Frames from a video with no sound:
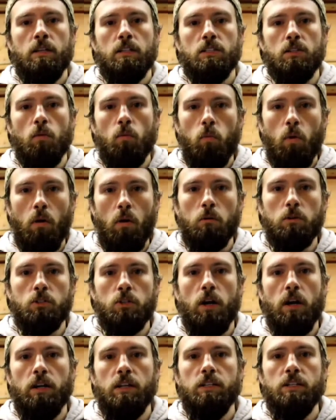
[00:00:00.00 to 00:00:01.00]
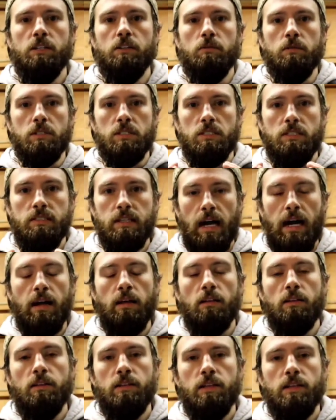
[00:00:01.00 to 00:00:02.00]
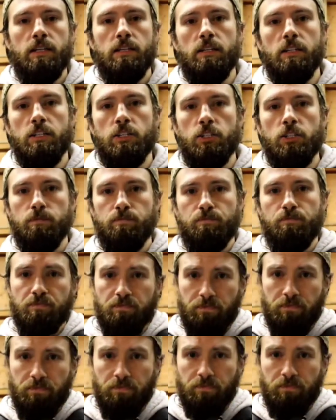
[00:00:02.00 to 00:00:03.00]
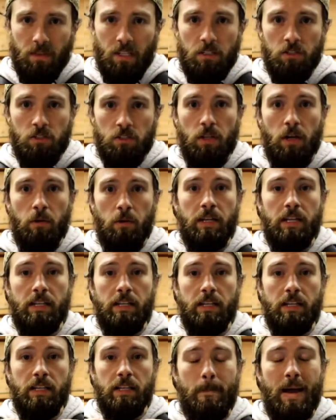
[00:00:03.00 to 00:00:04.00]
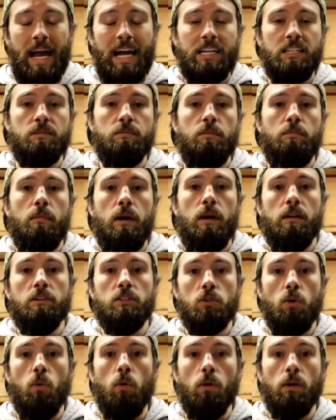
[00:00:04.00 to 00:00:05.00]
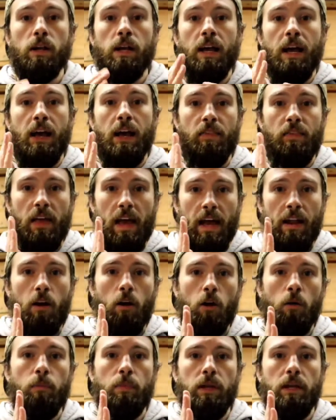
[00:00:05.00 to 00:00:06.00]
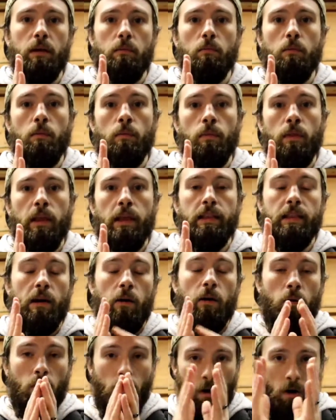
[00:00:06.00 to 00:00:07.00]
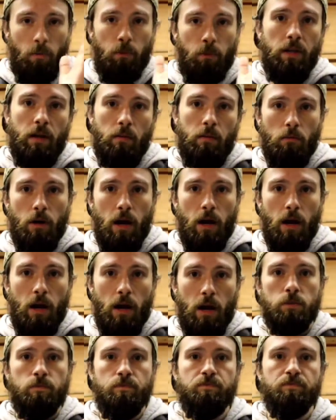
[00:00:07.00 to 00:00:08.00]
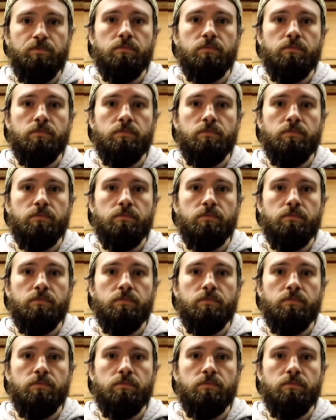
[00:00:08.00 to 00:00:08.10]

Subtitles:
So what we're trying to do is dial in the ignition so that we get the maximum amount of torque at that RPM in our RPM range.